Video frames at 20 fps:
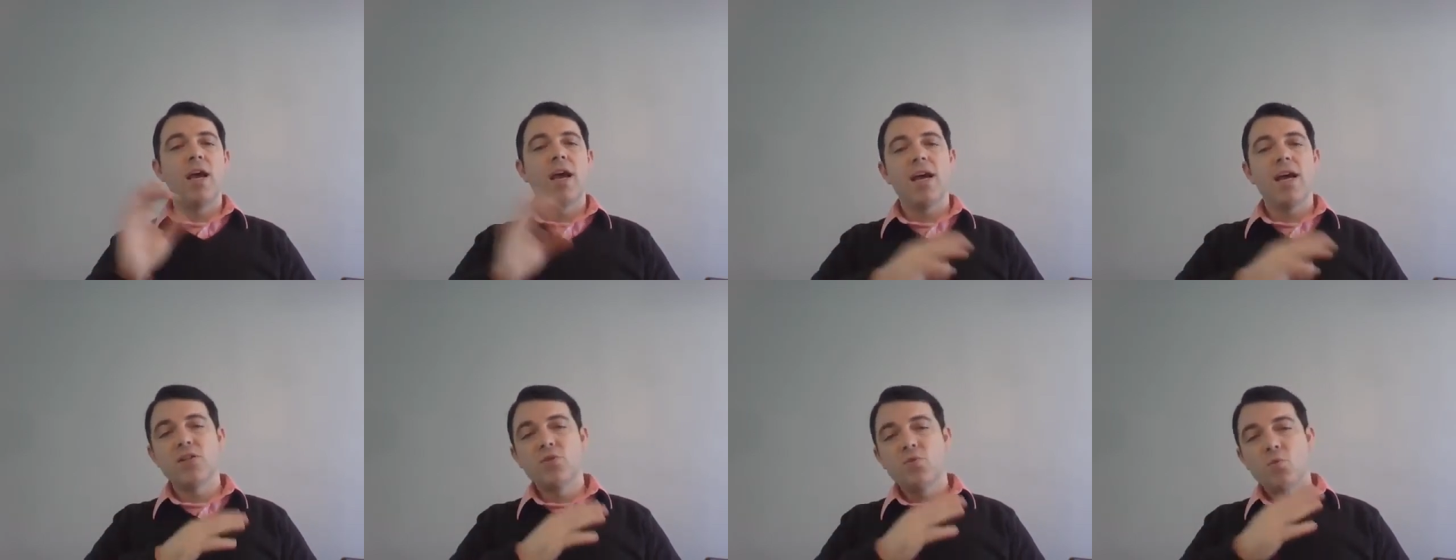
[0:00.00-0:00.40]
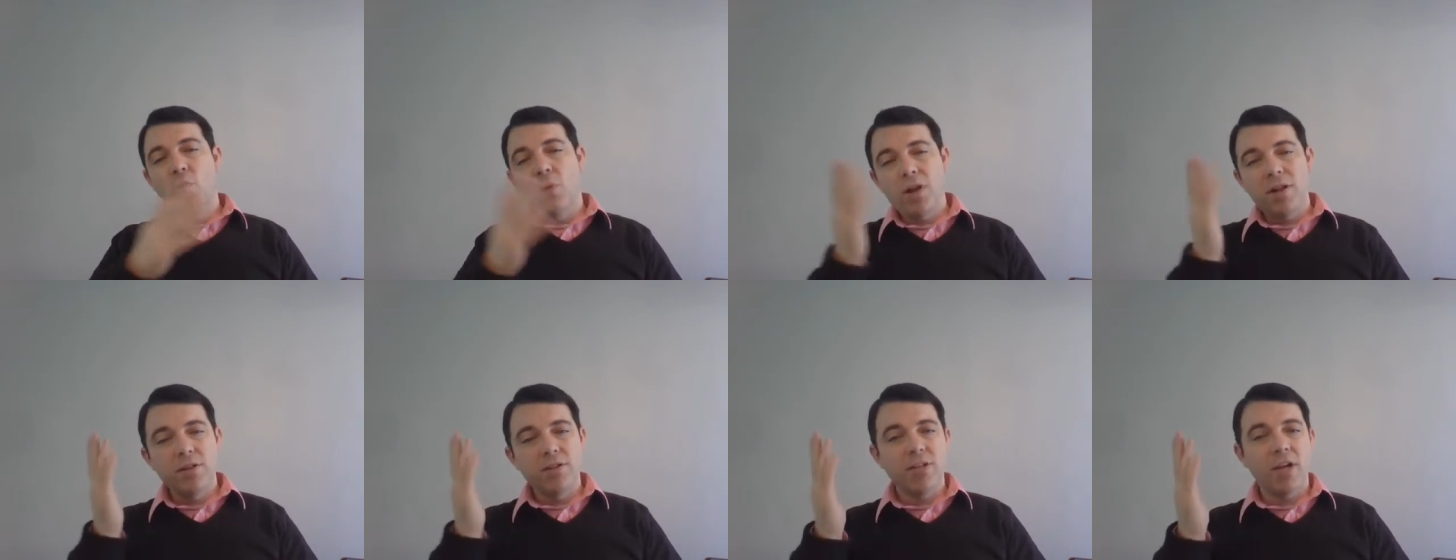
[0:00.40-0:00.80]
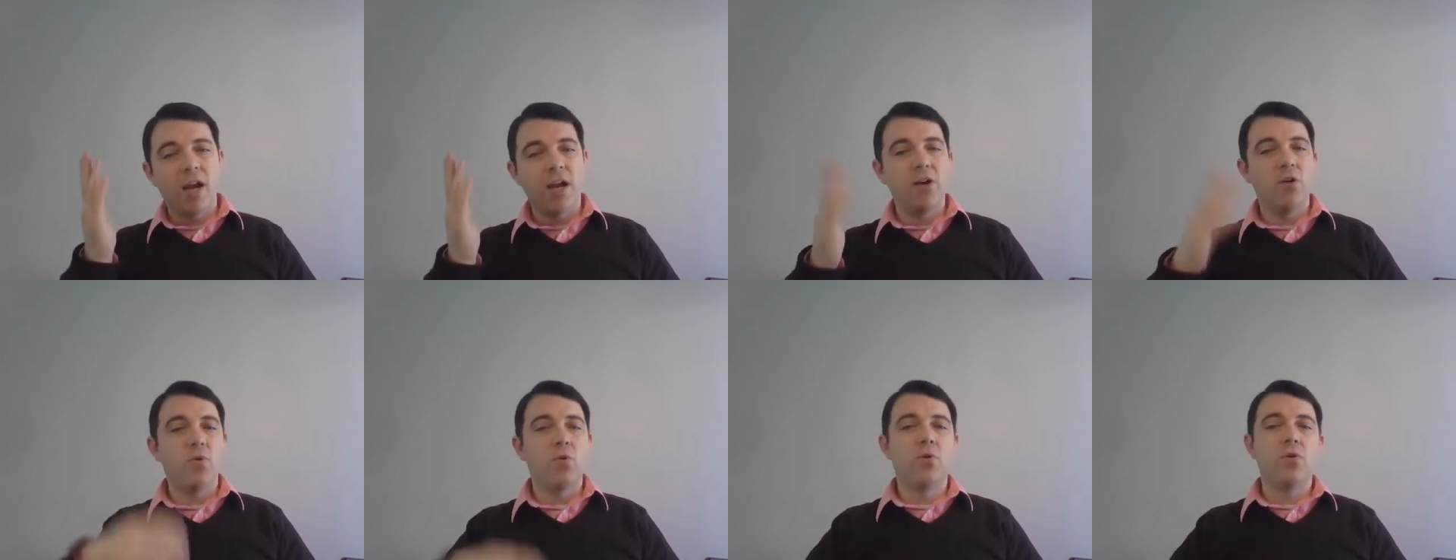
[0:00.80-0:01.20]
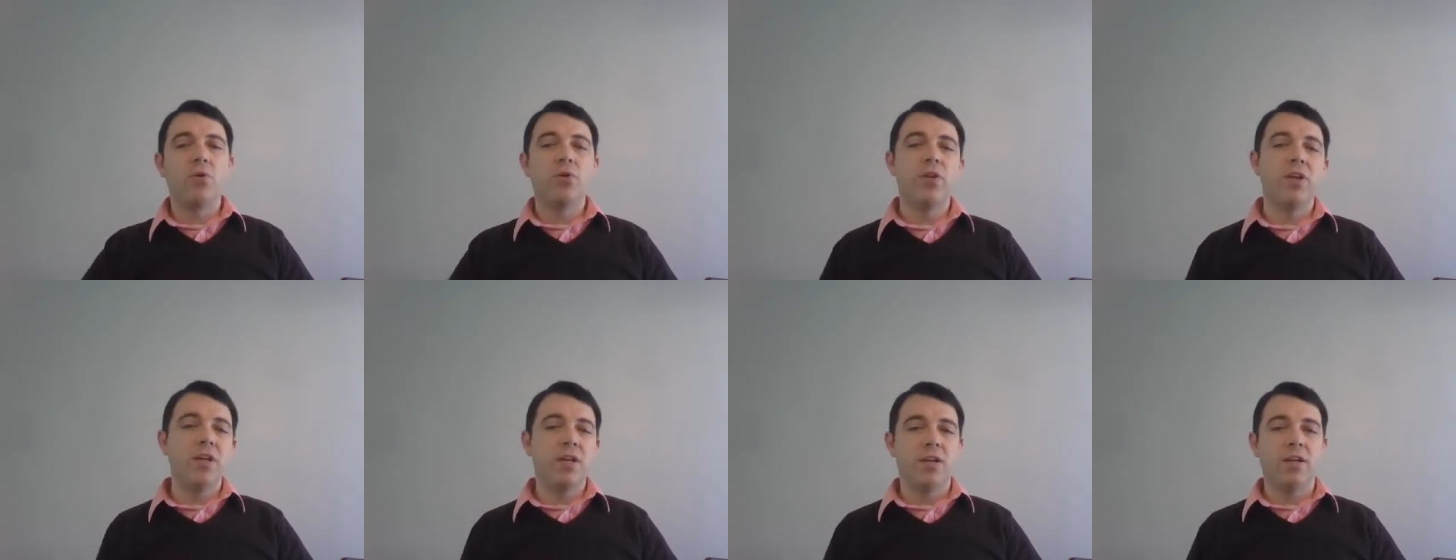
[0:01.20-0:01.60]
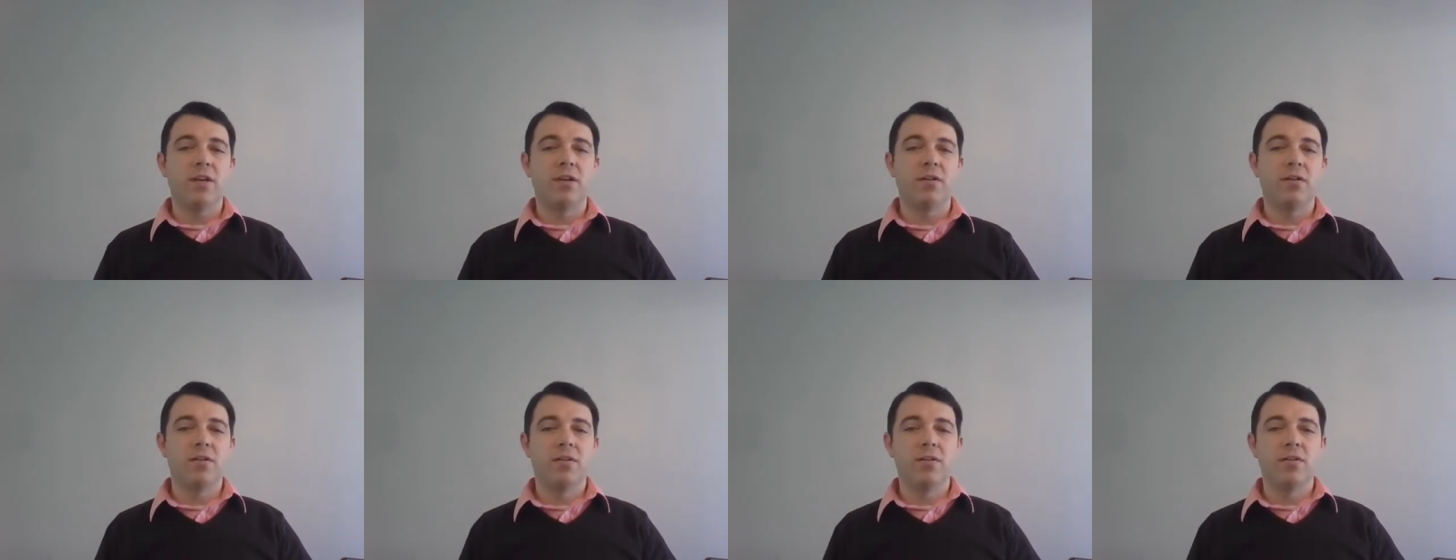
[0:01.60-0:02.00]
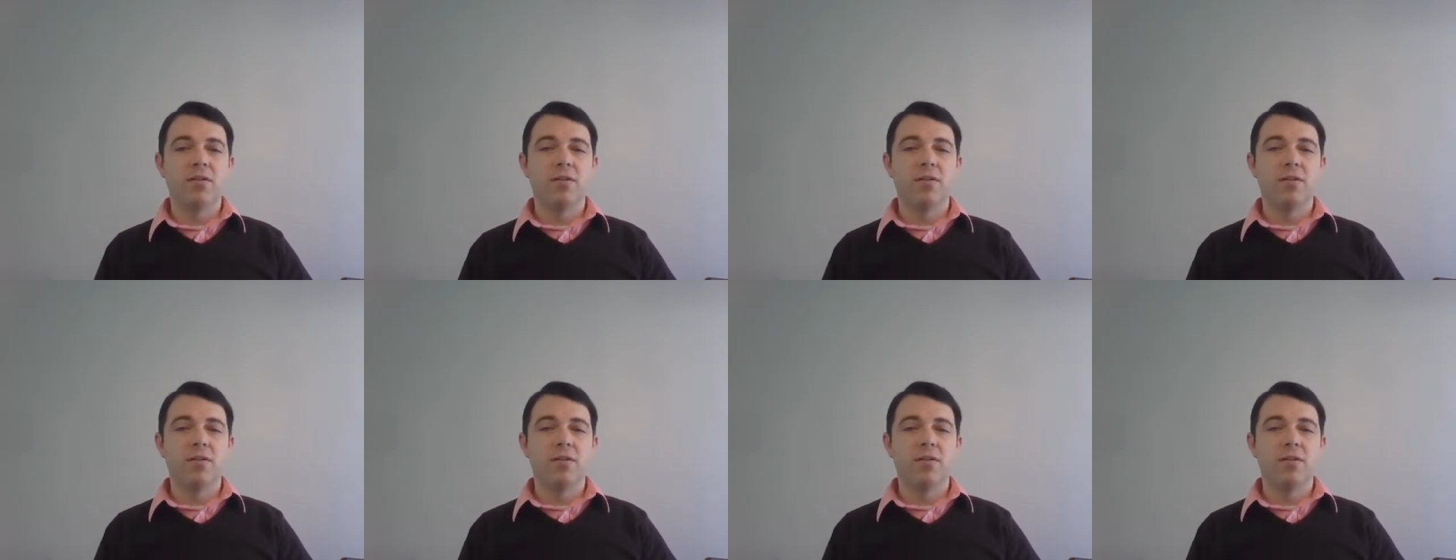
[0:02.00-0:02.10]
as well as higher order thinking.